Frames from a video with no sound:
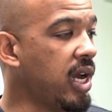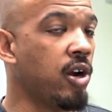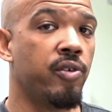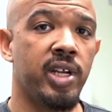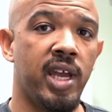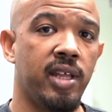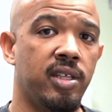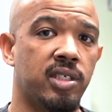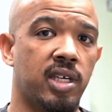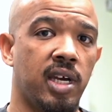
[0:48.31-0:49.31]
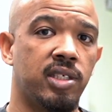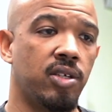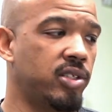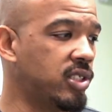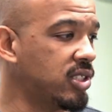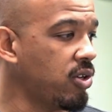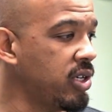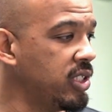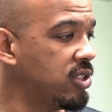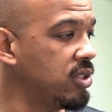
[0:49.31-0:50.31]
I already had this guy, so I
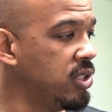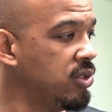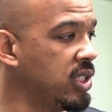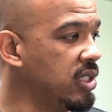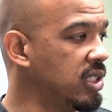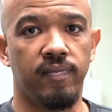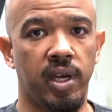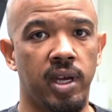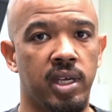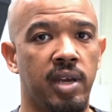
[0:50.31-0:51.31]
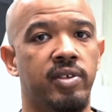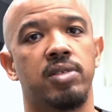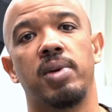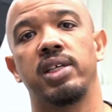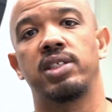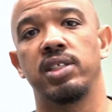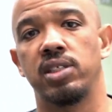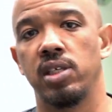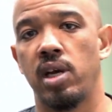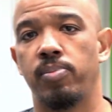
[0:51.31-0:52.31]
started using this. I gave it to my
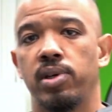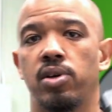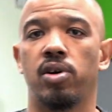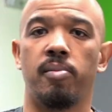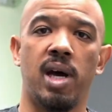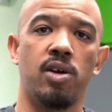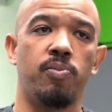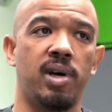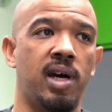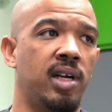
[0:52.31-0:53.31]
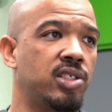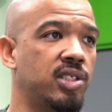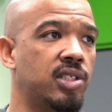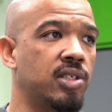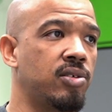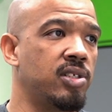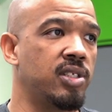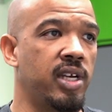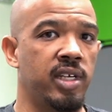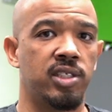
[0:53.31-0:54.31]
assistant, I put it on a monopod, she stood on
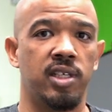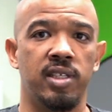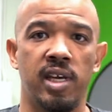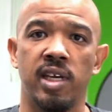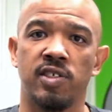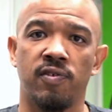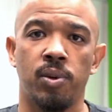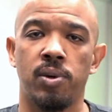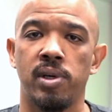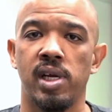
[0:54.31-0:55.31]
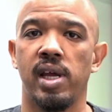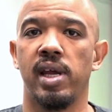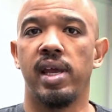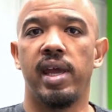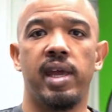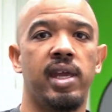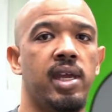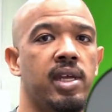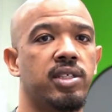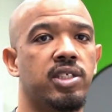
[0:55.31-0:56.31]
the edge of the dance floor,
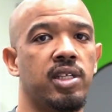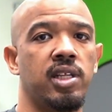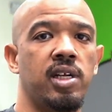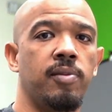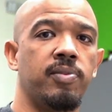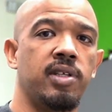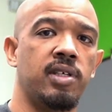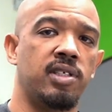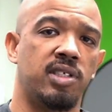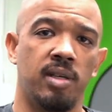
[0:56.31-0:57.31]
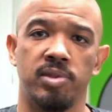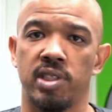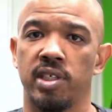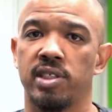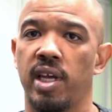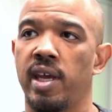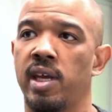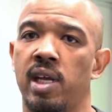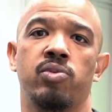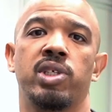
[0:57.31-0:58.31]
and she lit up the subjects,
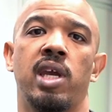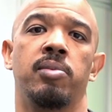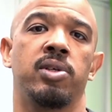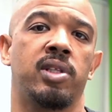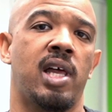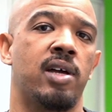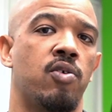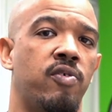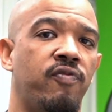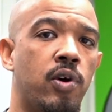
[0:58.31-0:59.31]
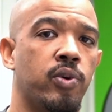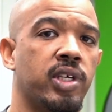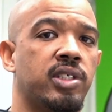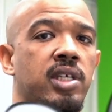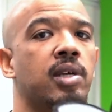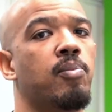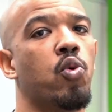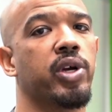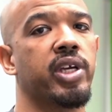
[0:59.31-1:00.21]
and I was able to lock on focus and get more